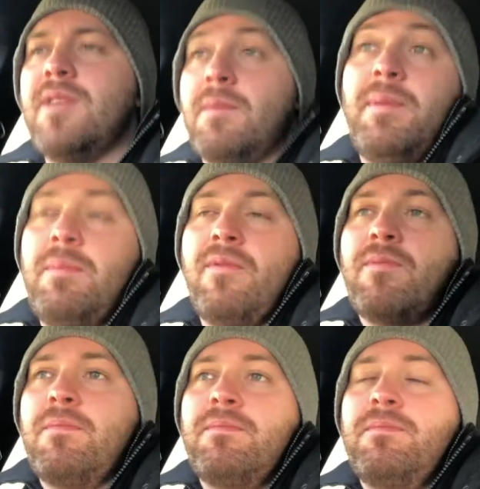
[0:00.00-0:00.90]
people
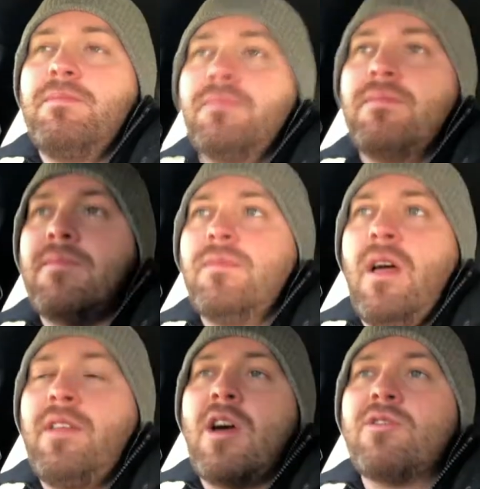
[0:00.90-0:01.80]
from
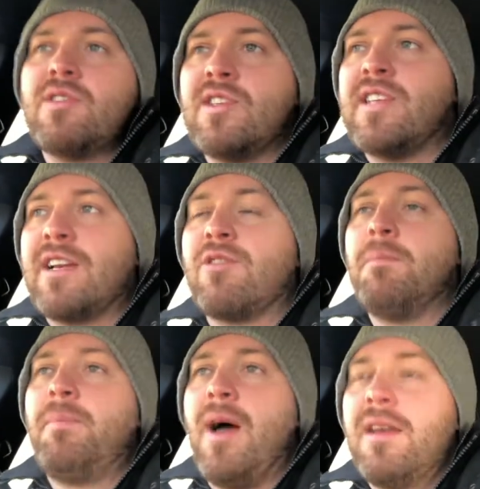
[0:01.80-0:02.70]
other countries, etc.
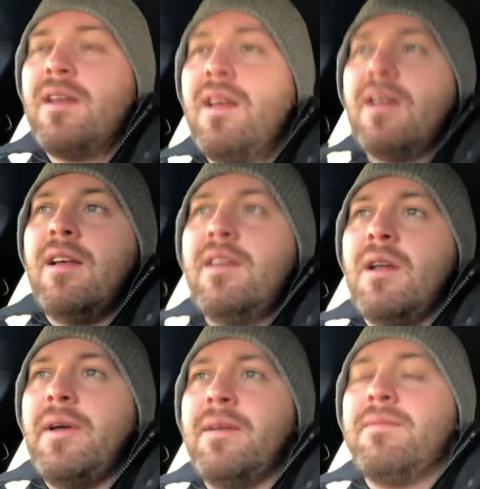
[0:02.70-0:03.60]
But
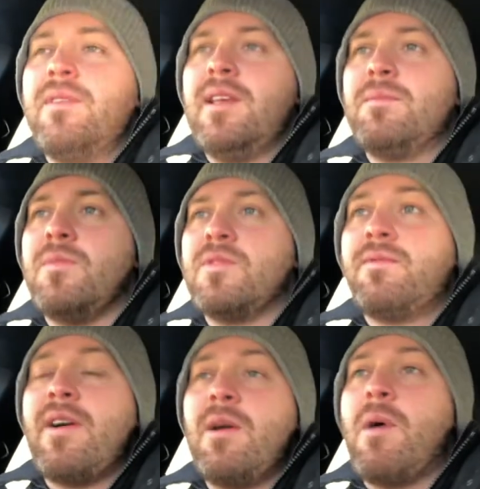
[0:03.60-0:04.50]
it was
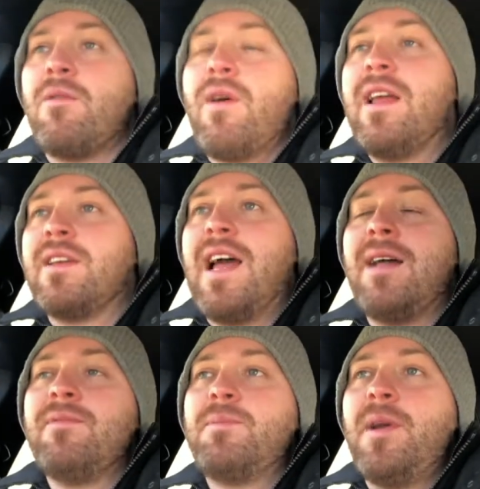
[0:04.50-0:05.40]
very well read,
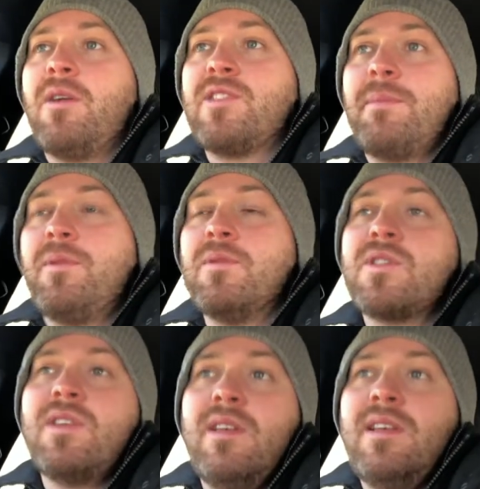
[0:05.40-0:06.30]
and PR
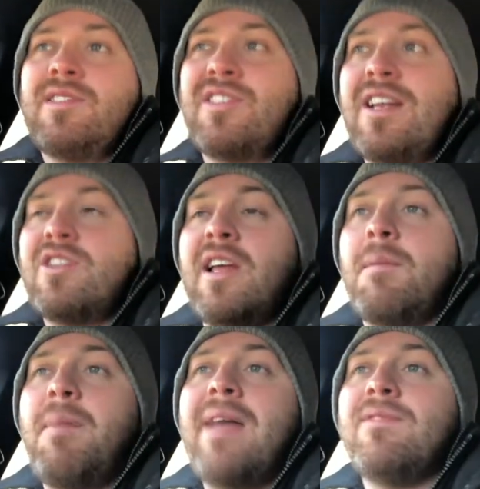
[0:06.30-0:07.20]
Examples is essentially a
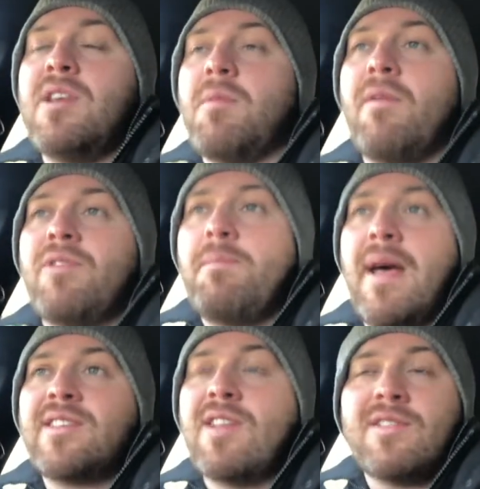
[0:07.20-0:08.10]
compendium of the
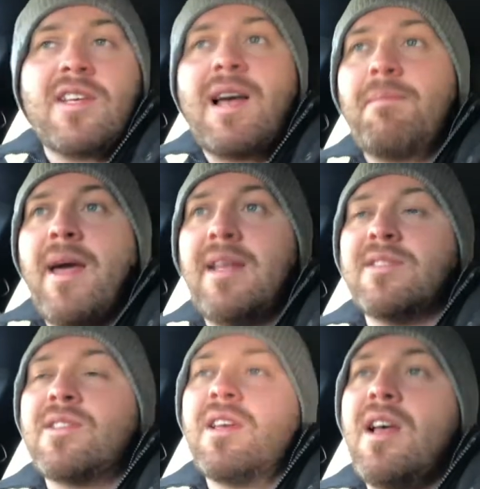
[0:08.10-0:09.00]
best stunts and
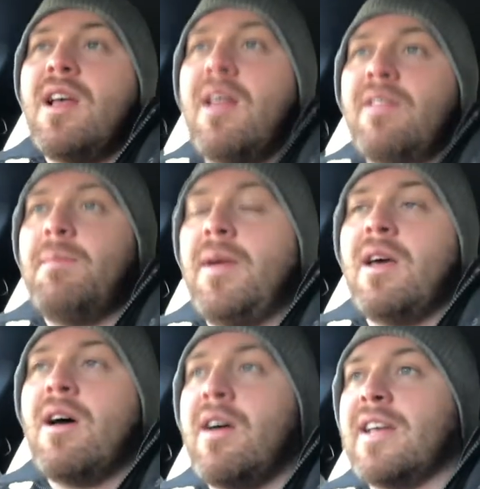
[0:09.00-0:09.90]
campaigns that
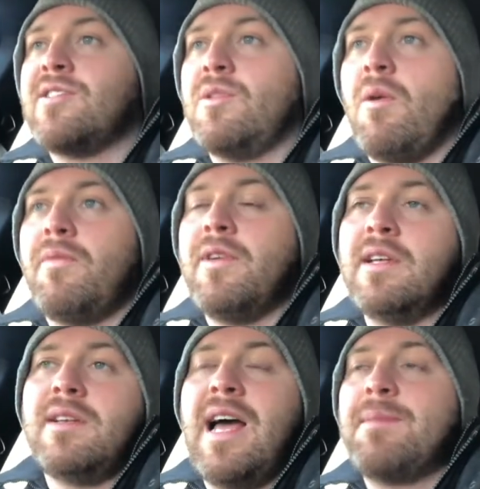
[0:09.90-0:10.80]
PR has to offer
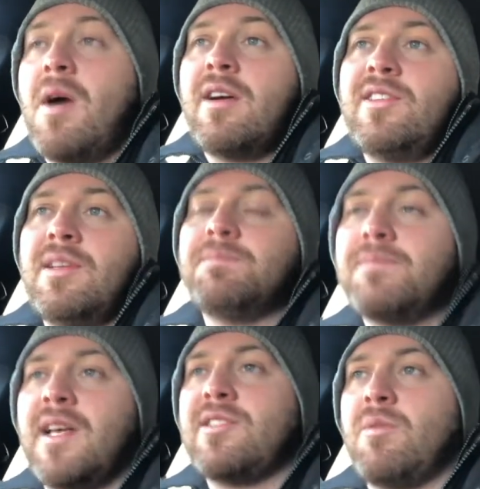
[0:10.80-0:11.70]
and marketing
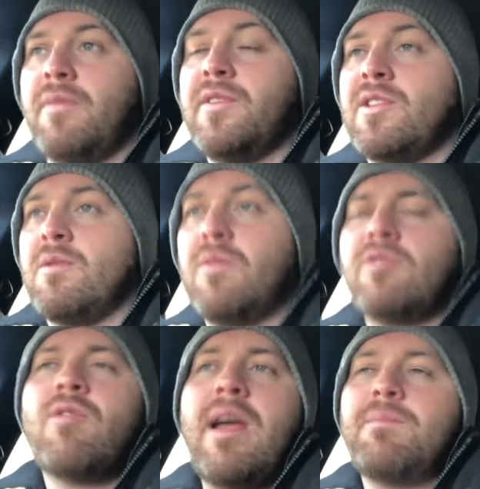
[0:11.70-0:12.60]
has to offer. So
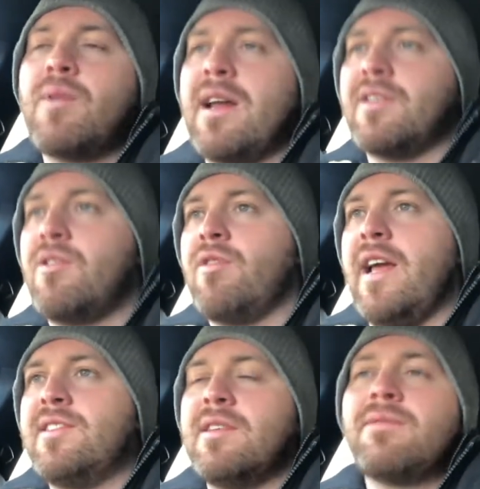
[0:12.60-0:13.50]
great brand
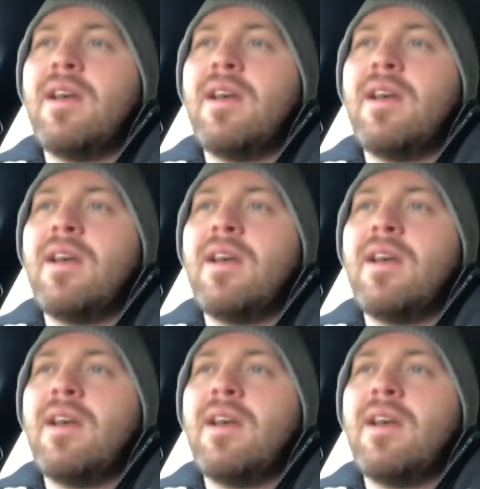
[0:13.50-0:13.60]
creative.